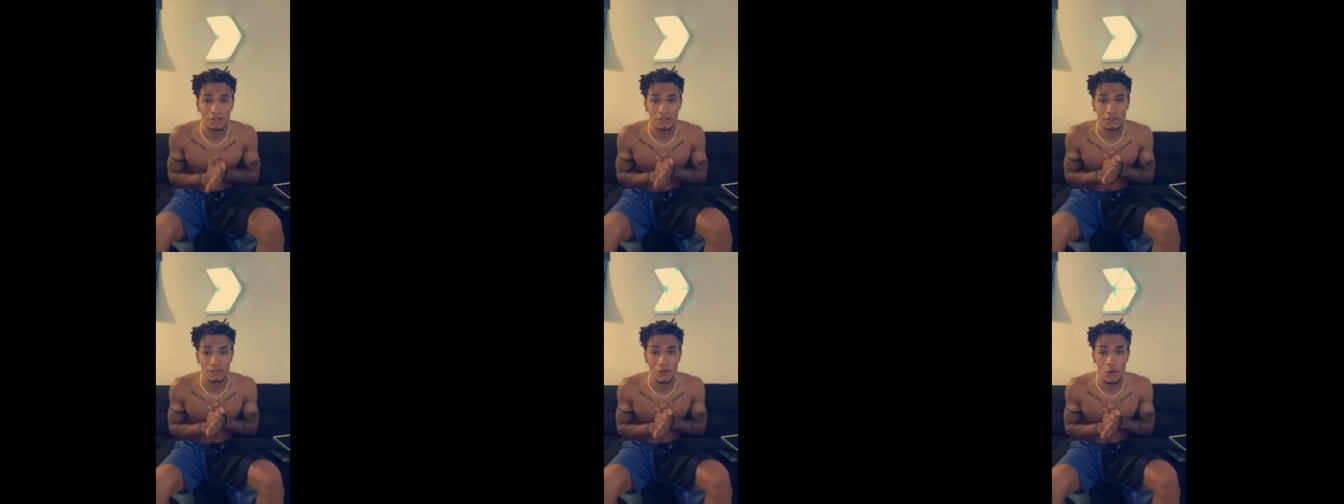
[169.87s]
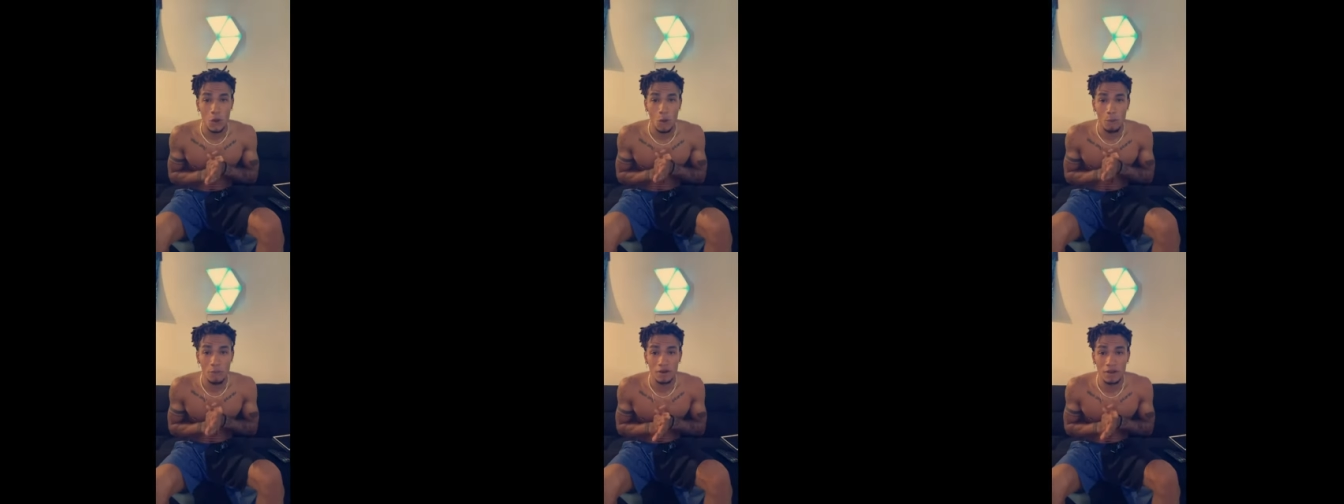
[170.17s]

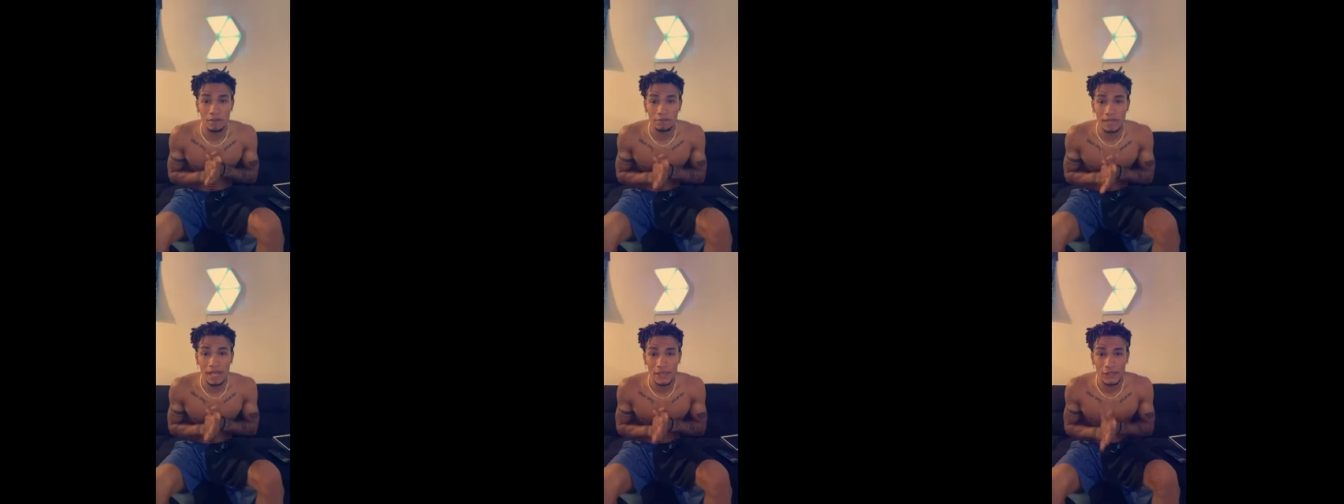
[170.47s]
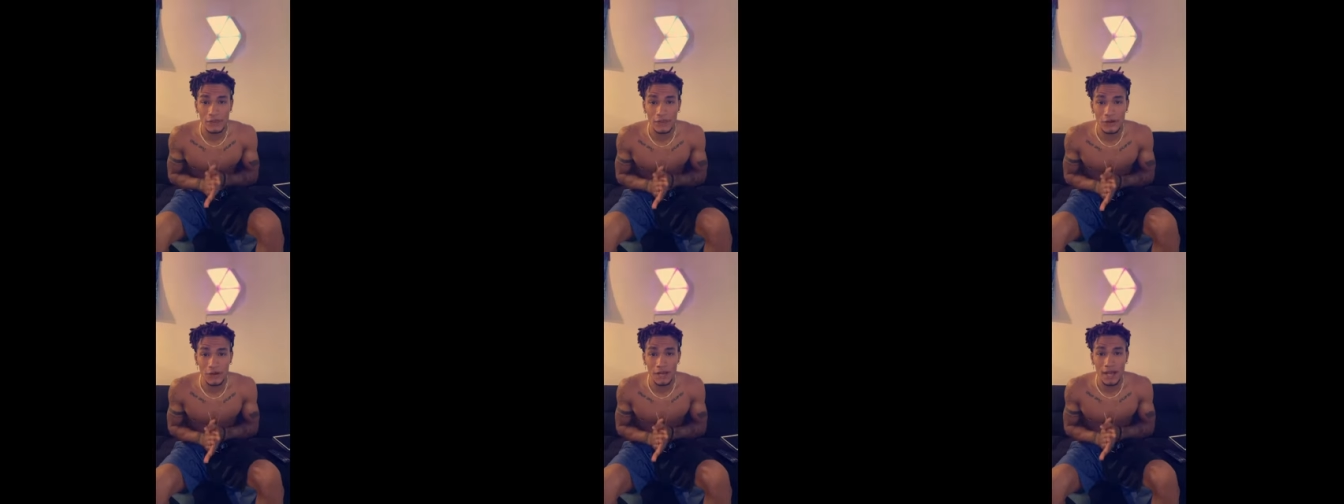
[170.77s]
open up that
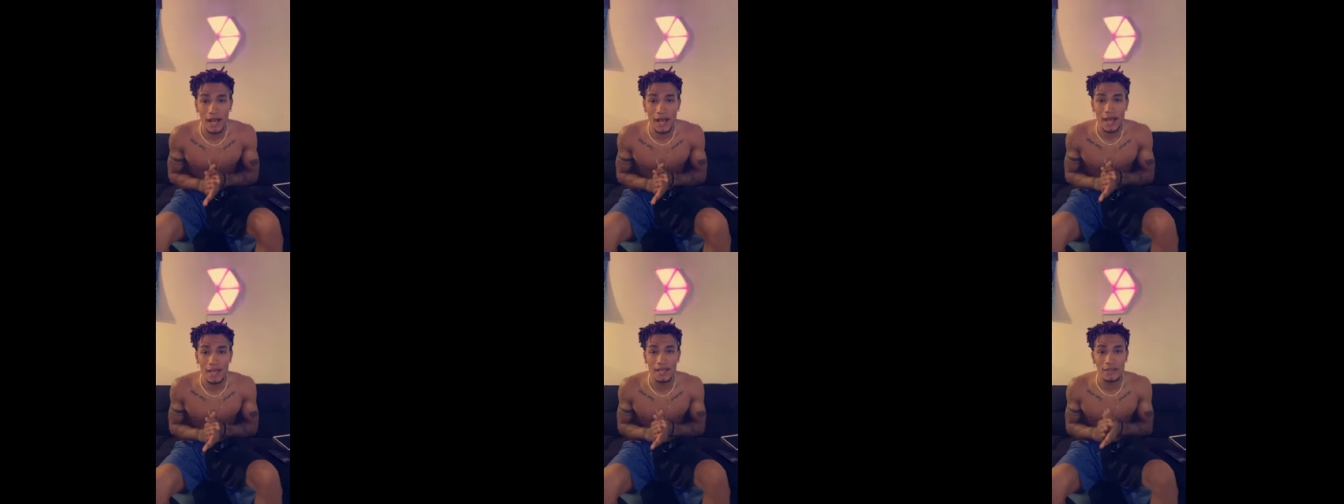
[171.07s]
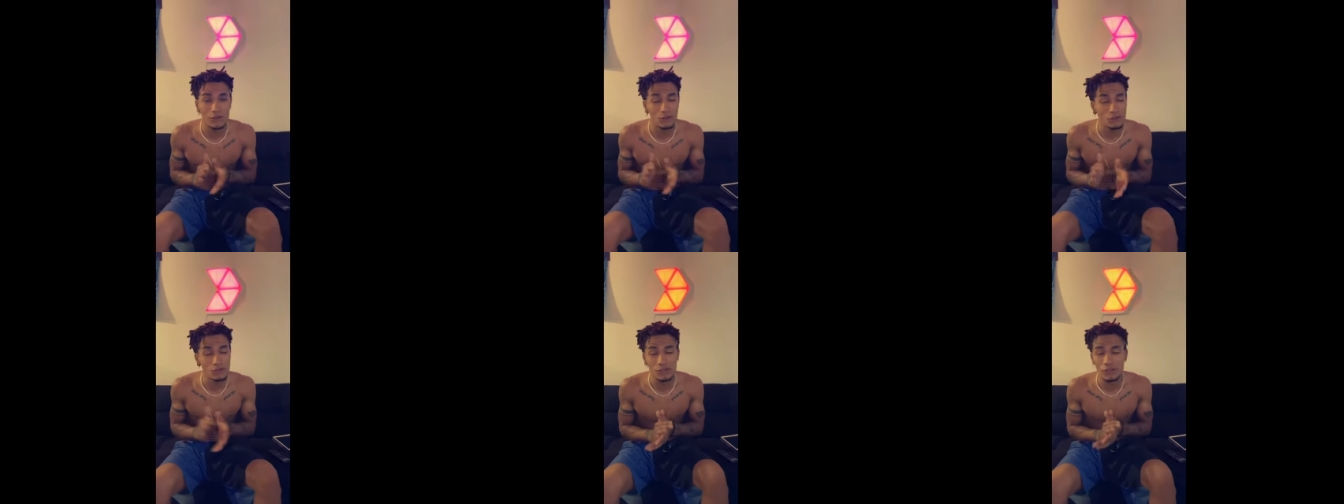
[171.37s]
third eye,
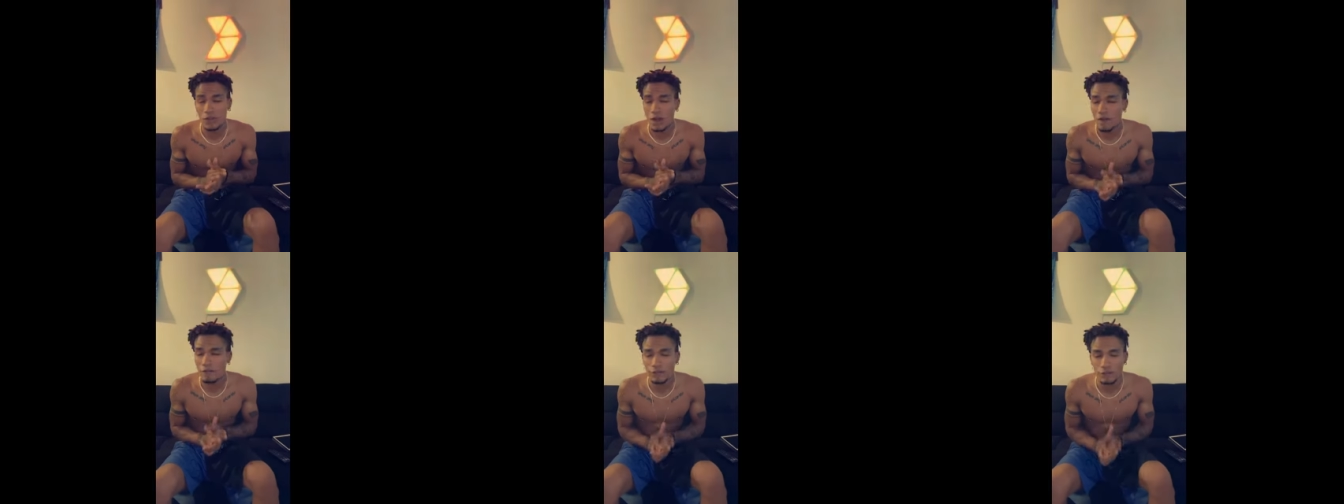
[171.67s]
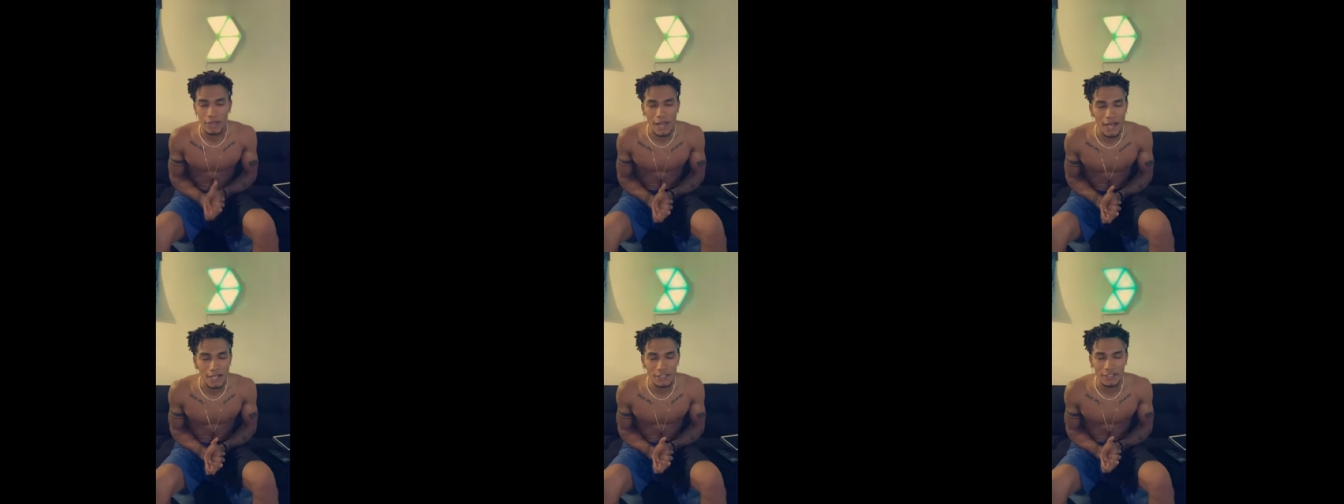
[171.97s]
use the law of
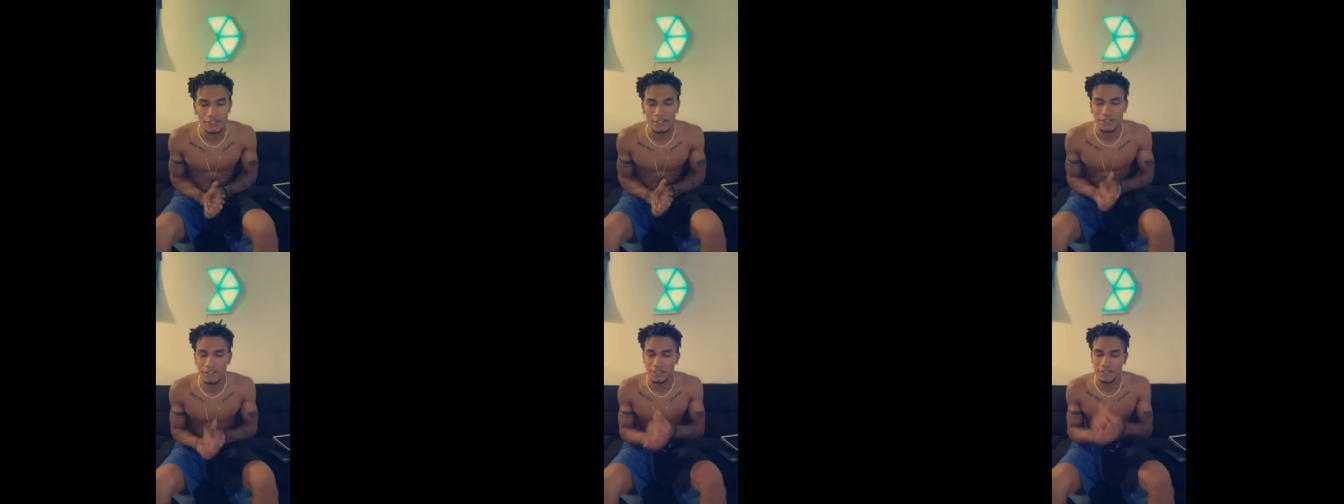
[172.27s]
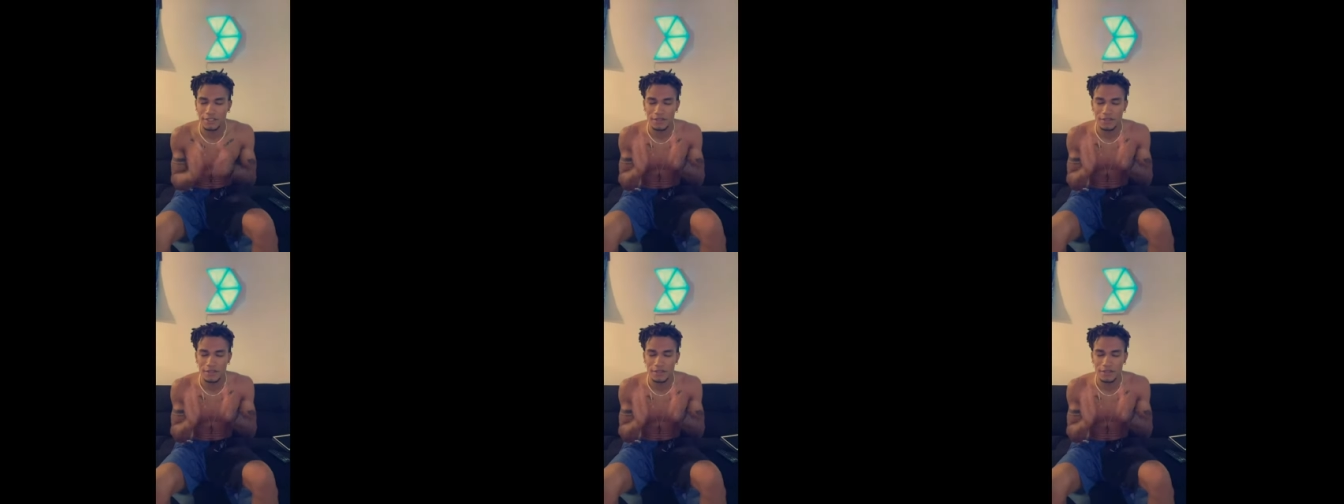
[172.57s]
attraction, just